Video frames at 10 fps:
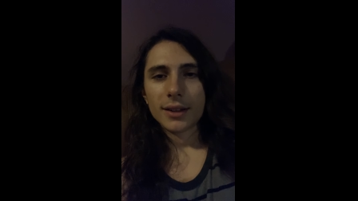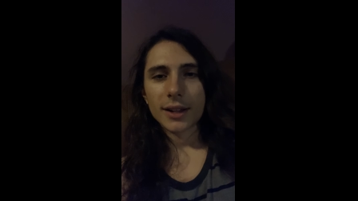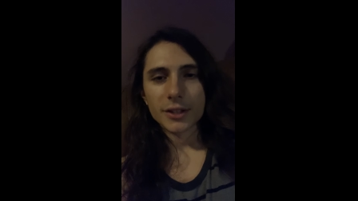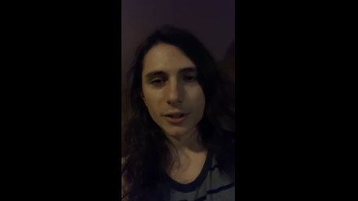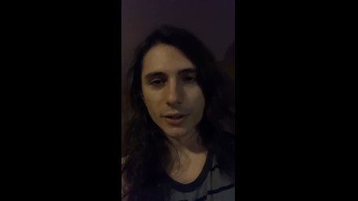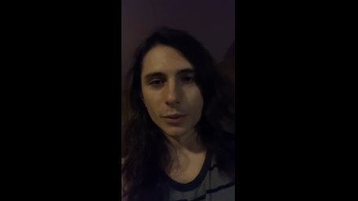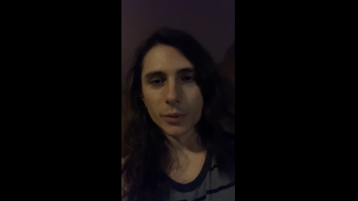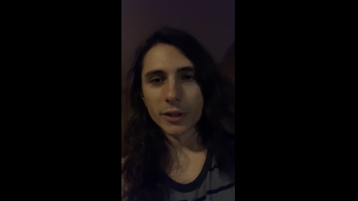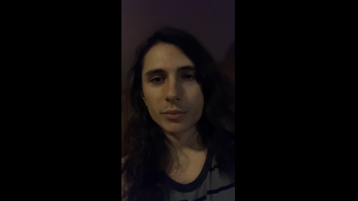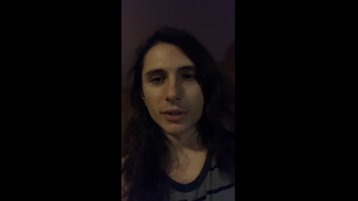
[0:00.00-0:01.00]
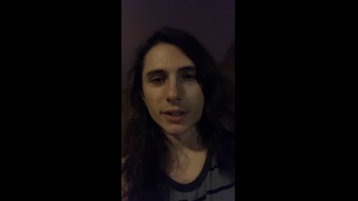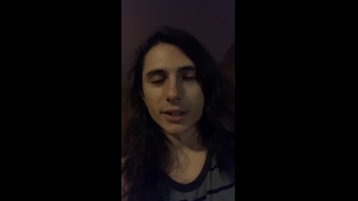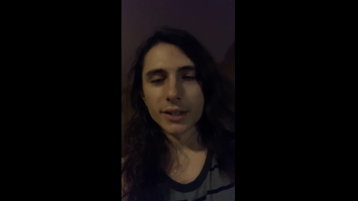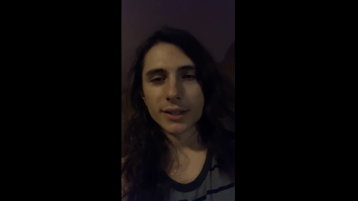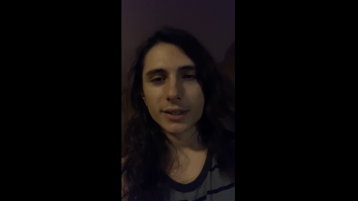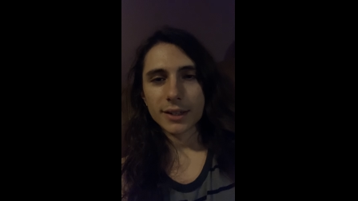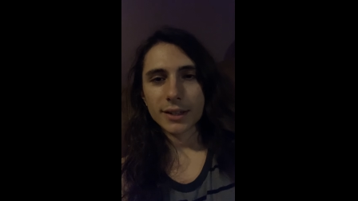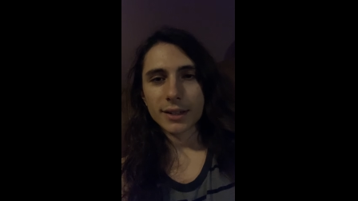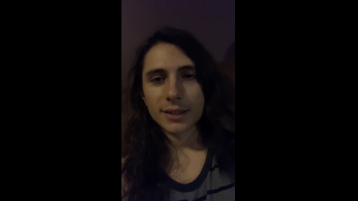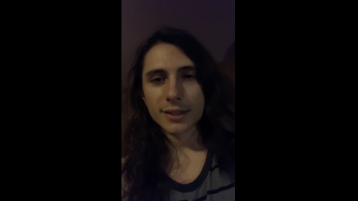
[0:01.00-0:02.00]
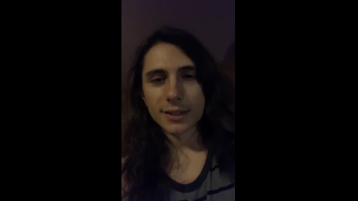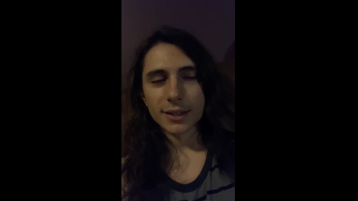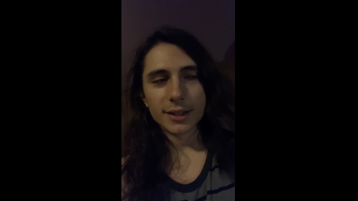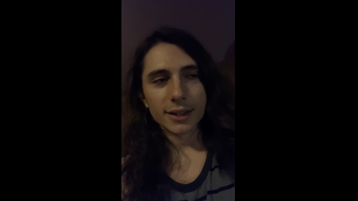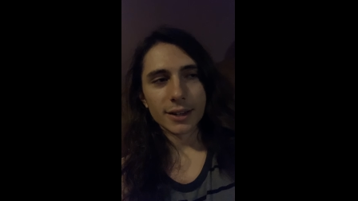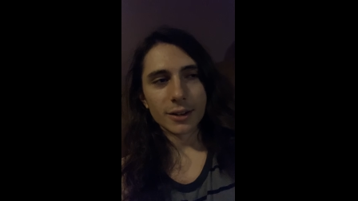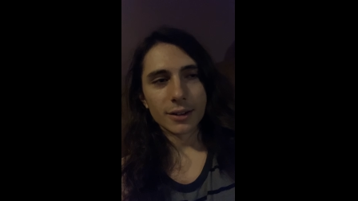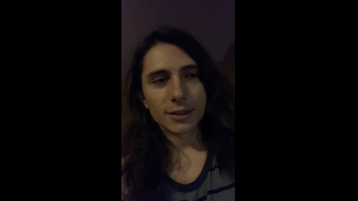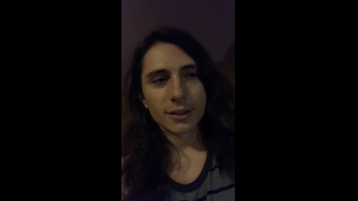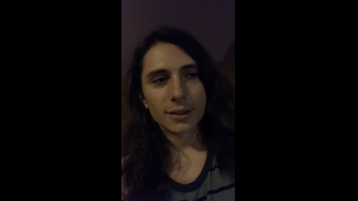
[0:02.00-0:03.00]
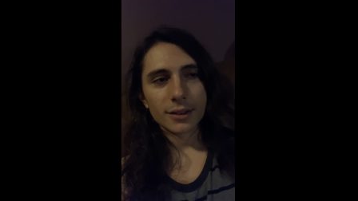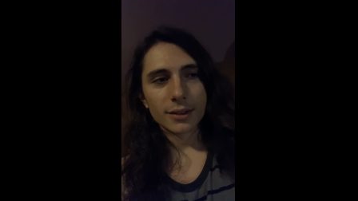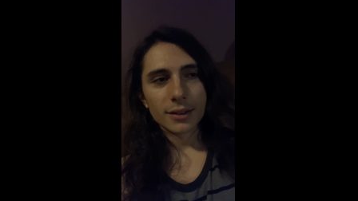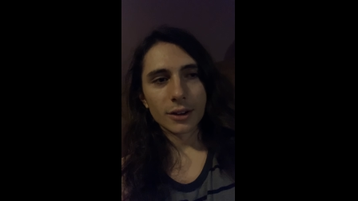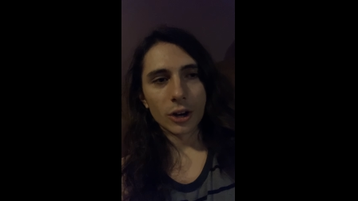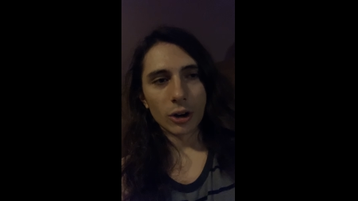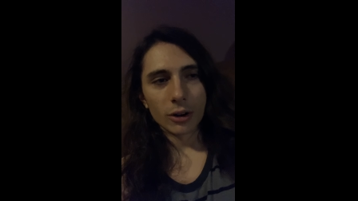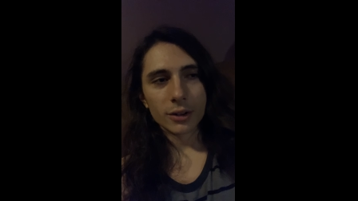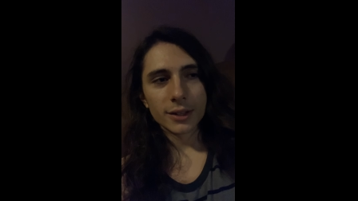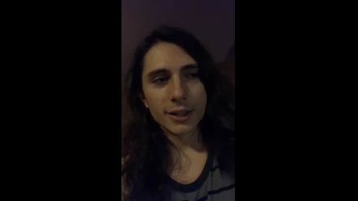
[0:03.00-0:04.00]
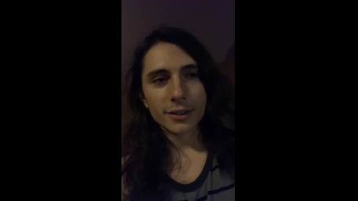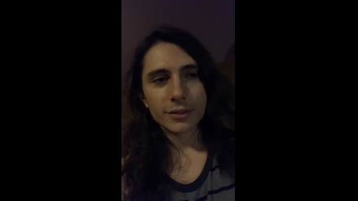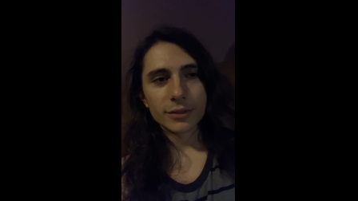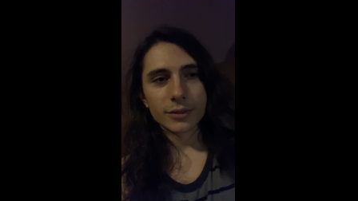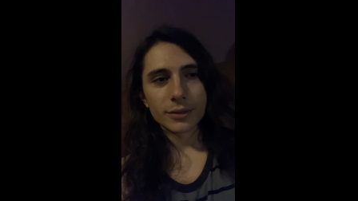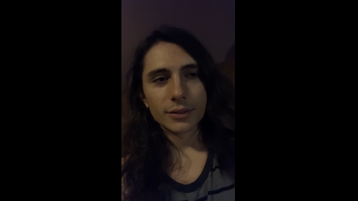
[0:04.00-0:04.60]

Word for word: That's a good way of putting it. It's like her life